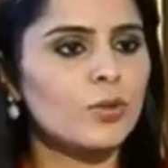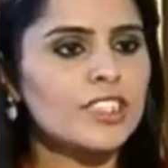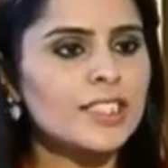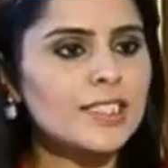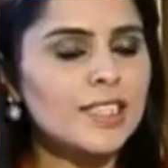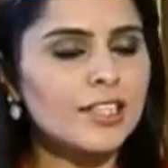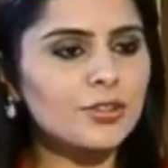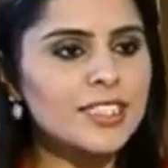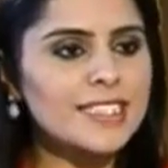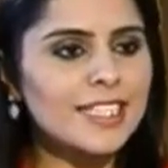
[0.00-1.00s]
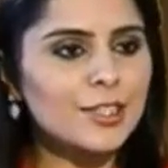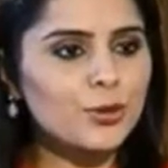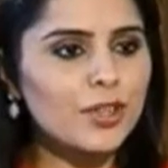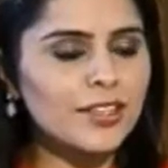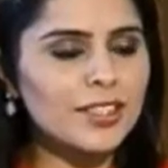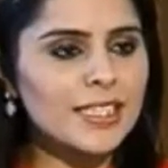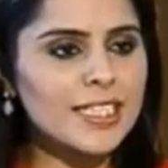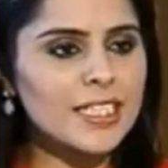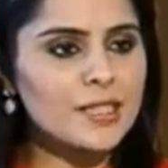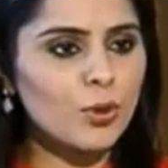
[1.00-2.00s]
are the countries that you currently
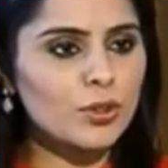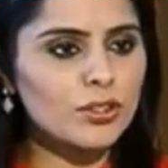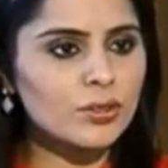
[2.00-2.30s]
export to?